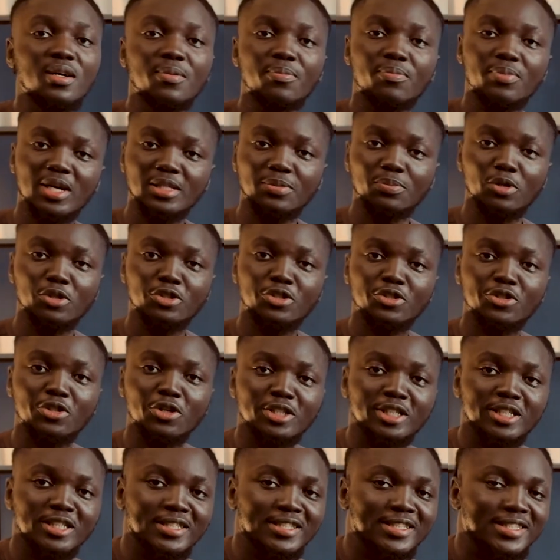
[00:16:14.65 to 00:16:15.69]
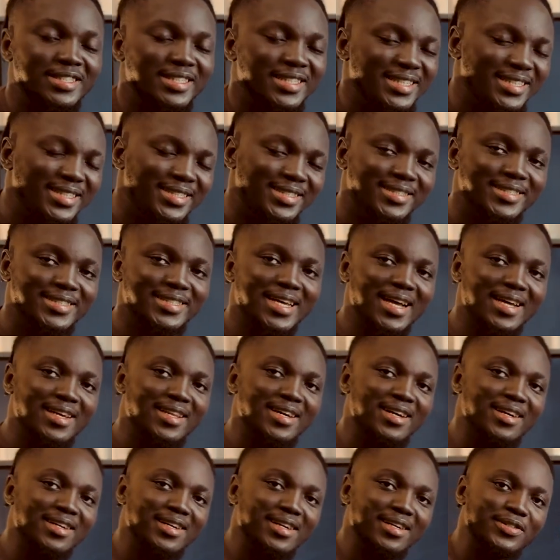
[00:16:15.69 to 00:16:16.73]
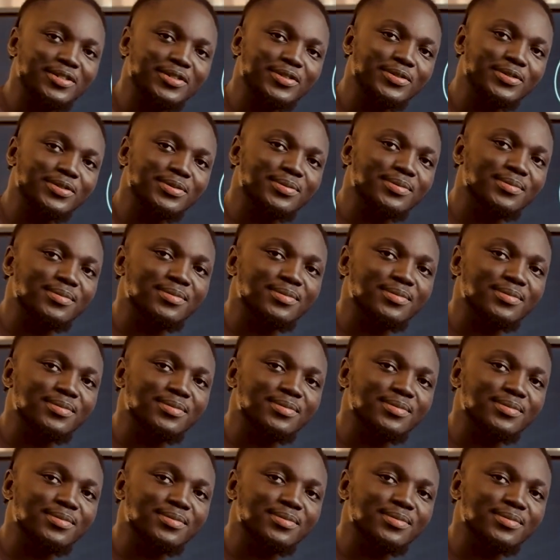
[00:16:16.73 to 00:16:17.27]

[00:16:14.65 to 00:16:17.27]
Price must touch it inside that candle.